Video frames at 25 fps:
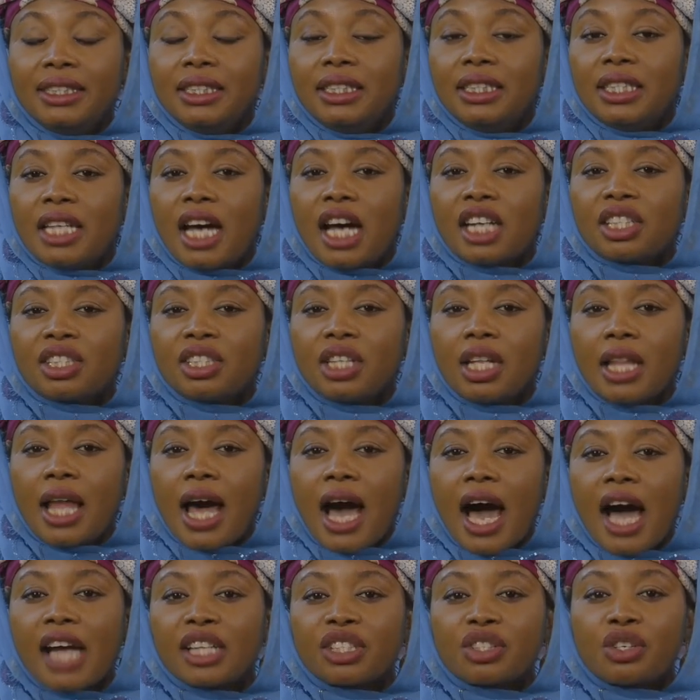National
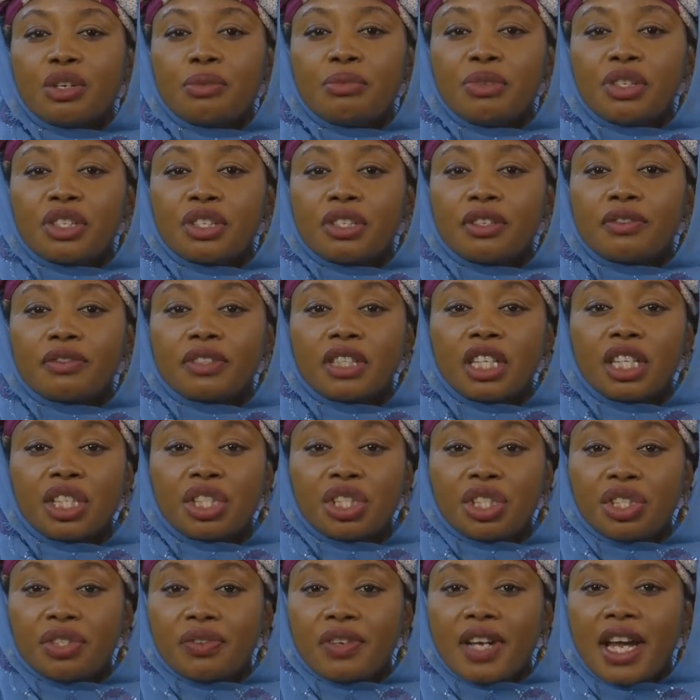Hajj Commission of
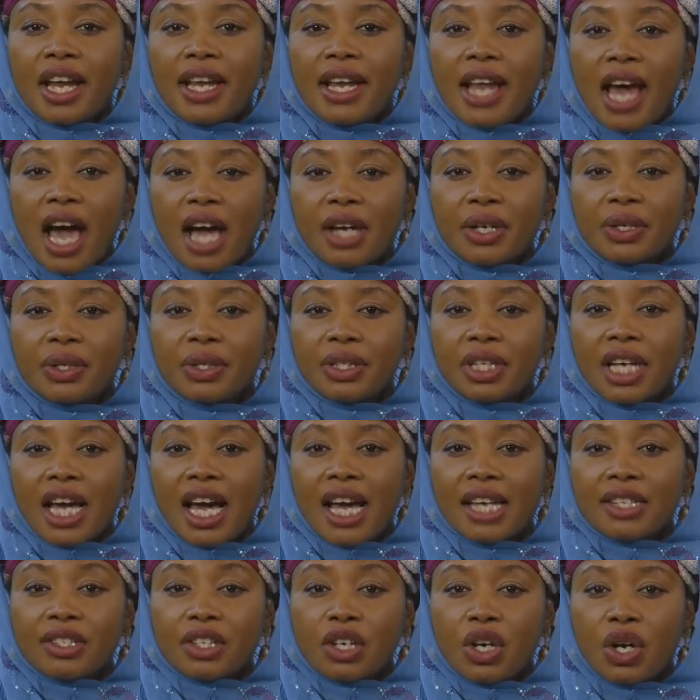Nigeria, NAHCON,
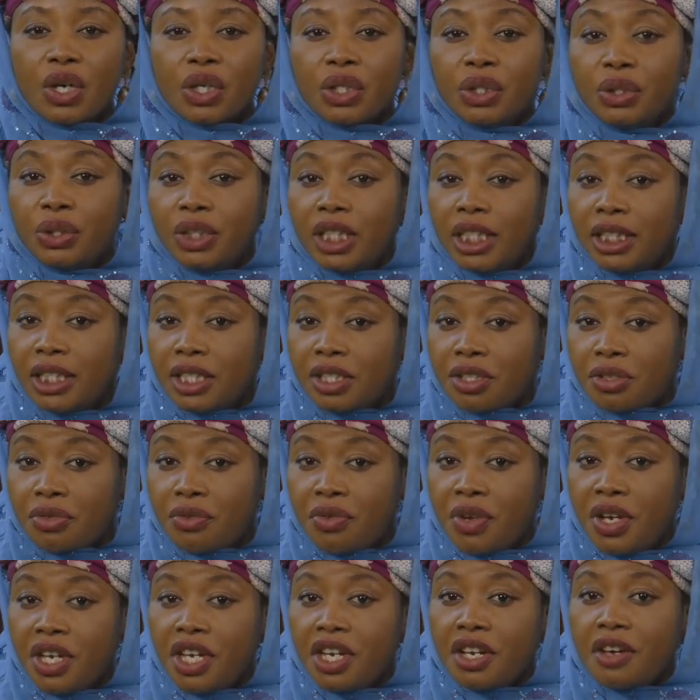has concluded the
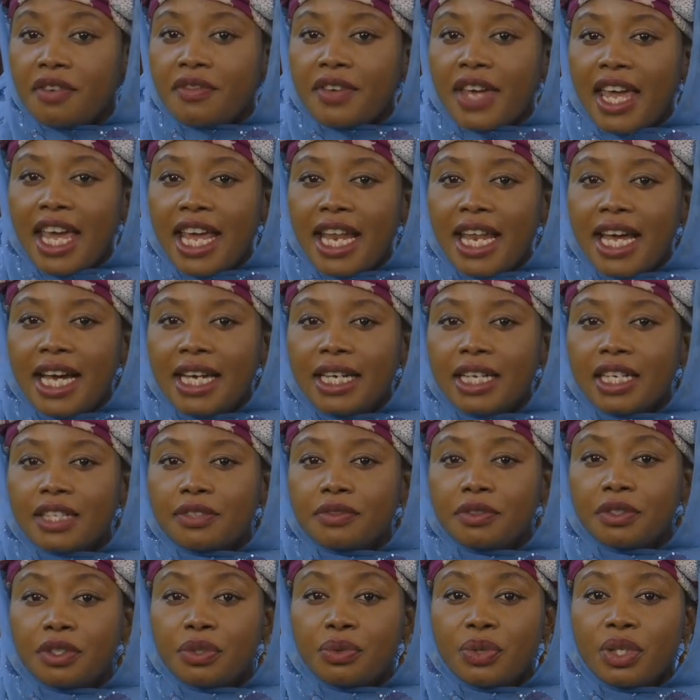screening of airliners
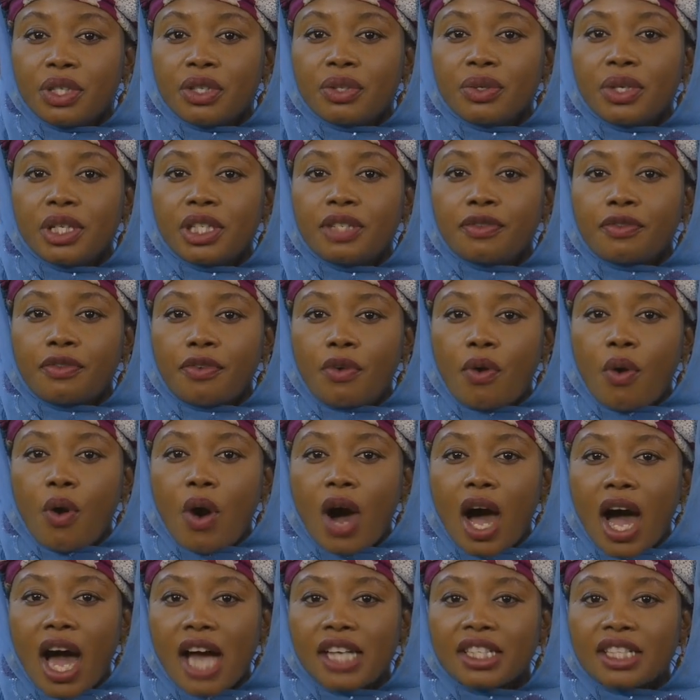for the 2024
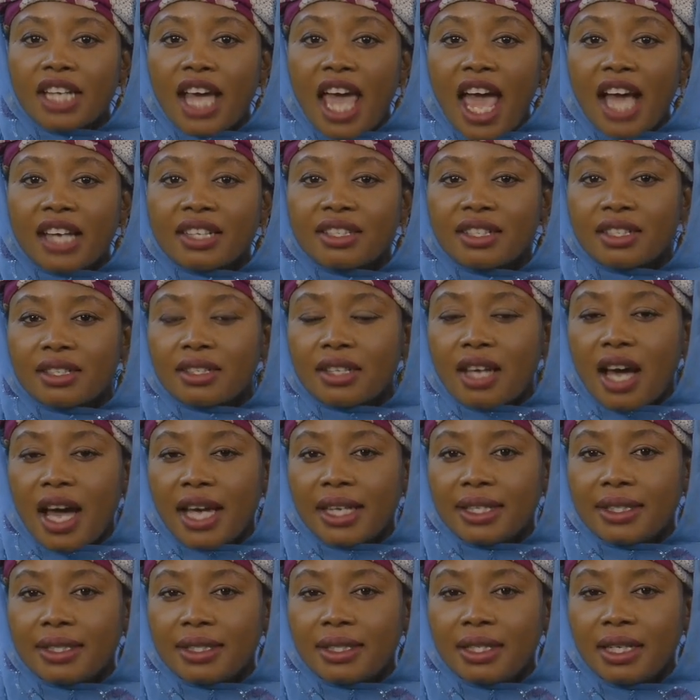Hajj
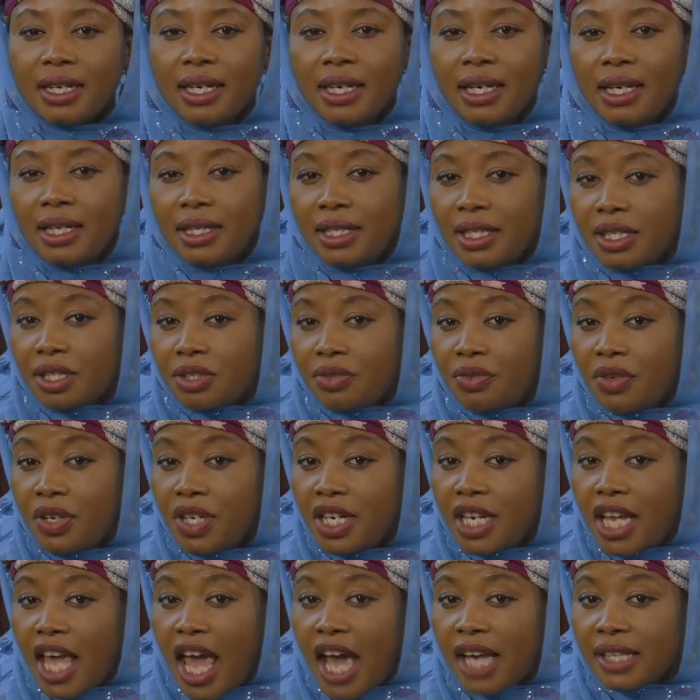exercise. The
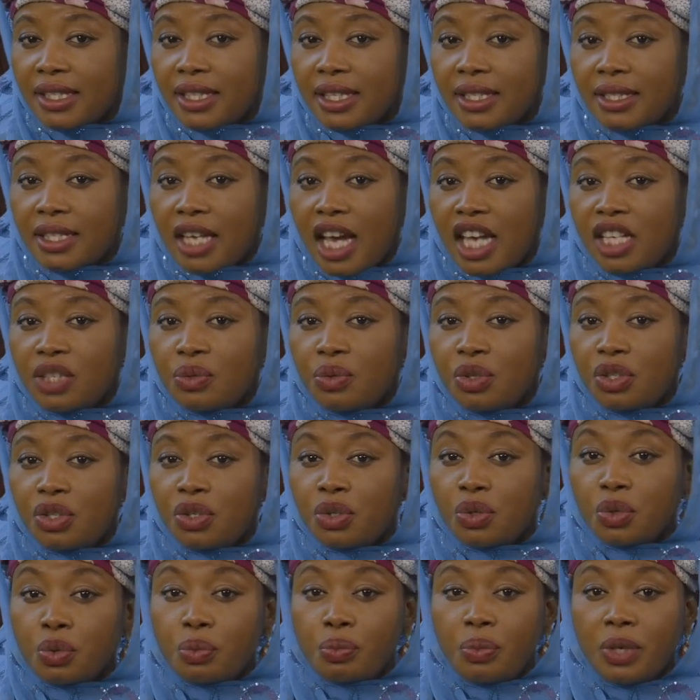screening exercise, which
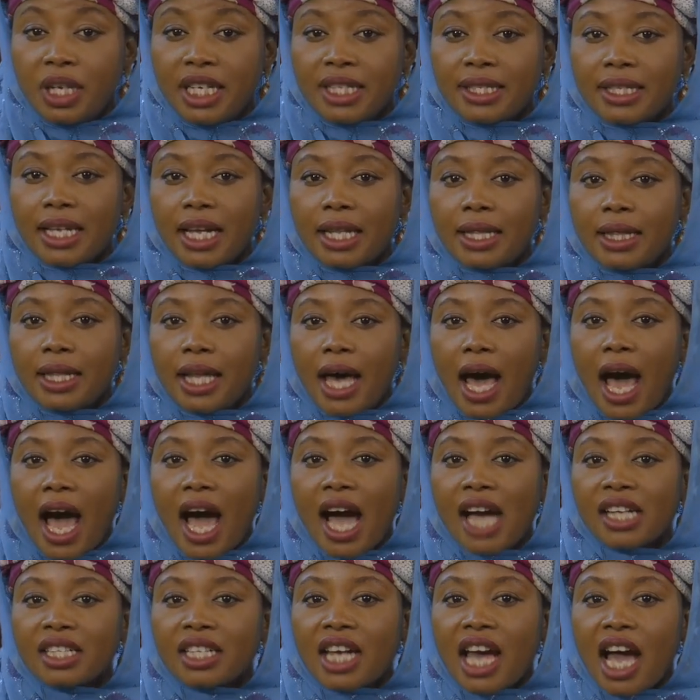took place at the
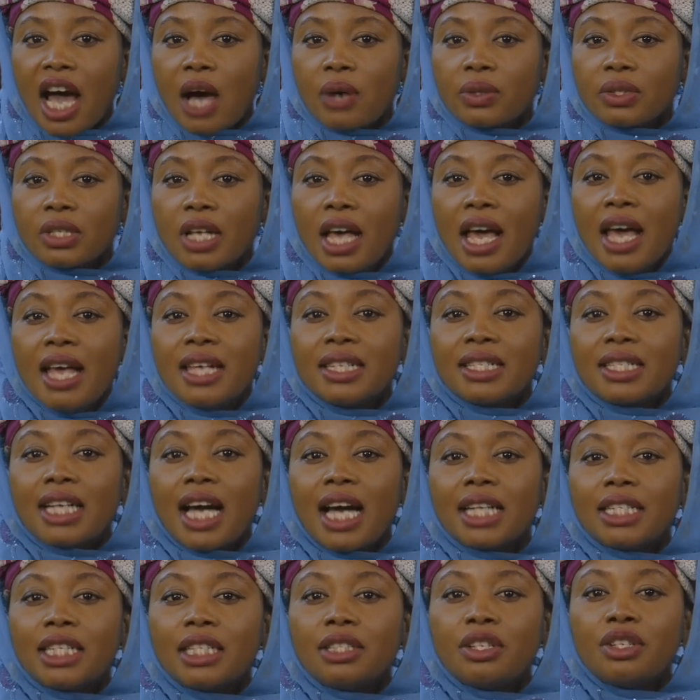Hajj House,
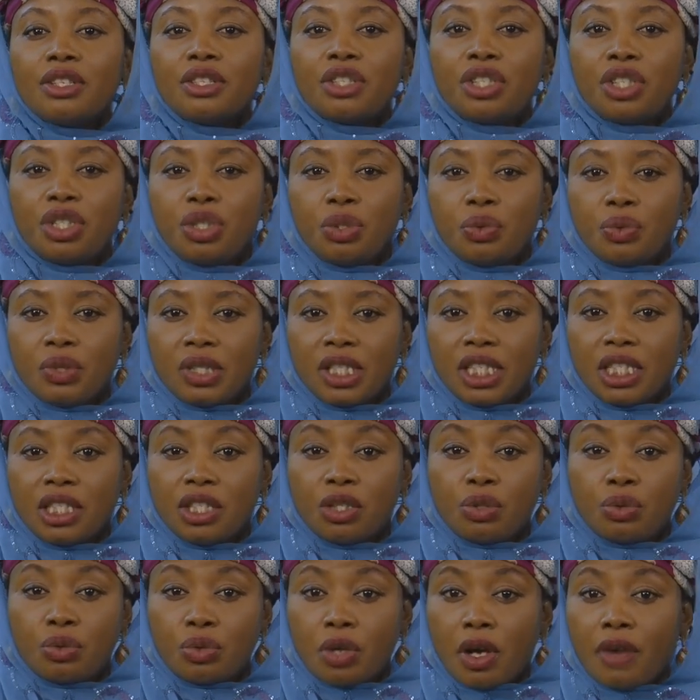started on Tuesday the
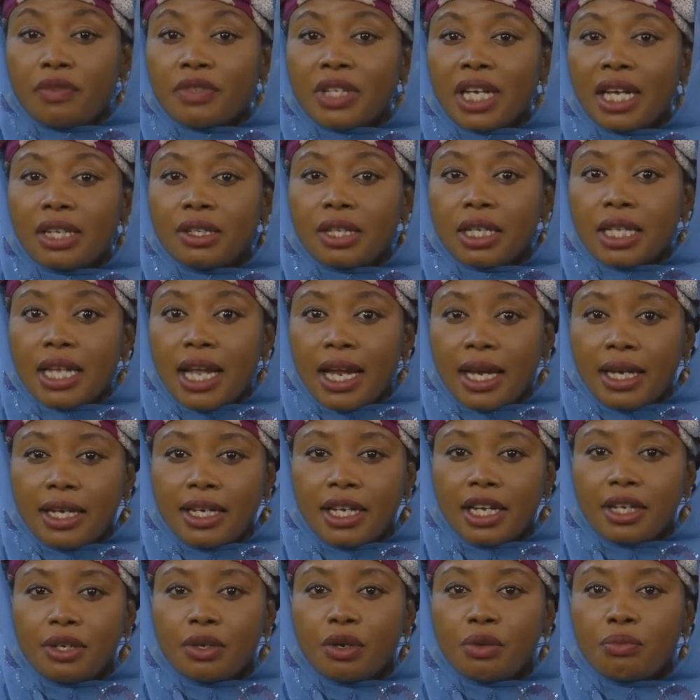12th and
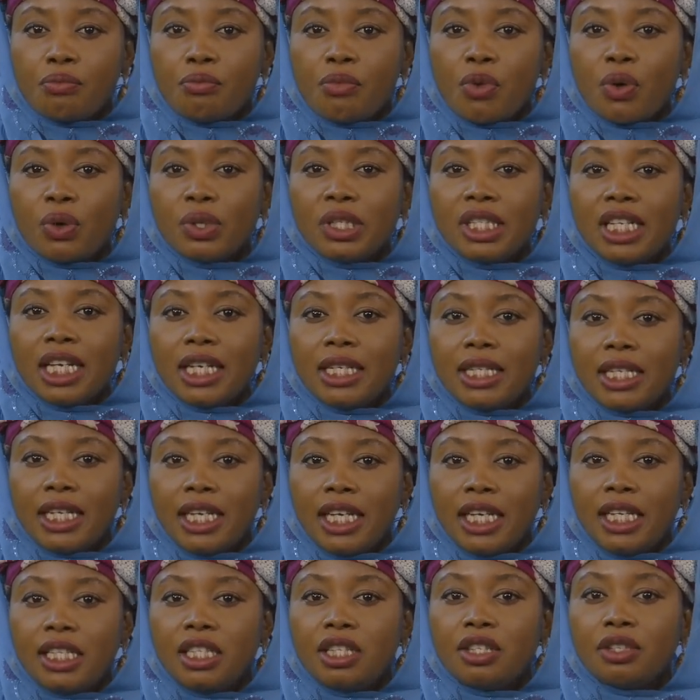ended on Monday the
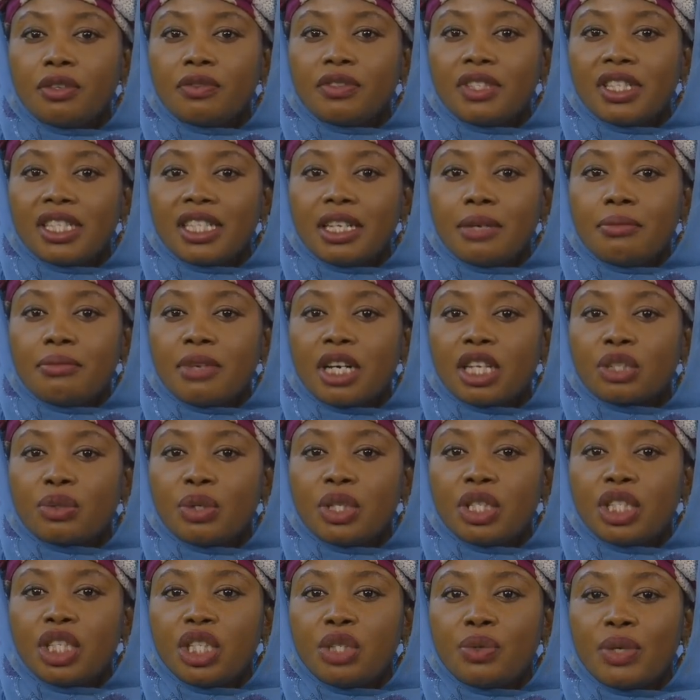18th of December
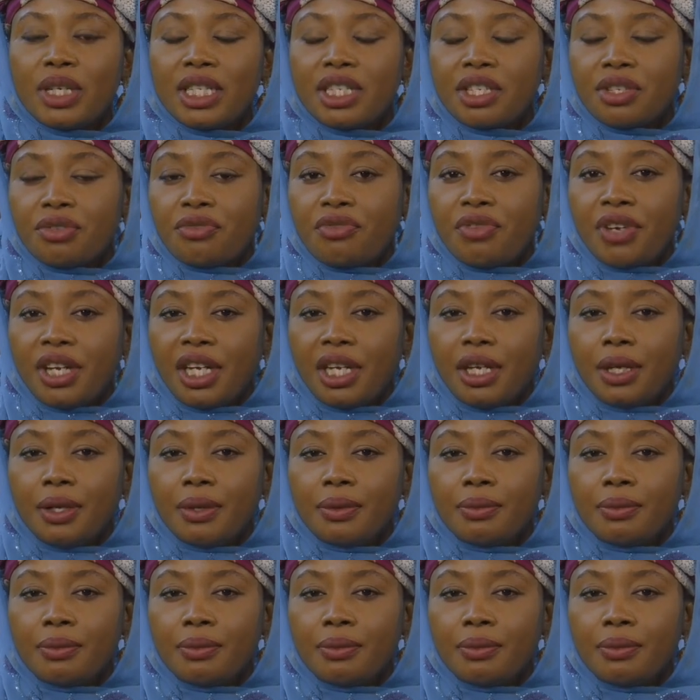2023.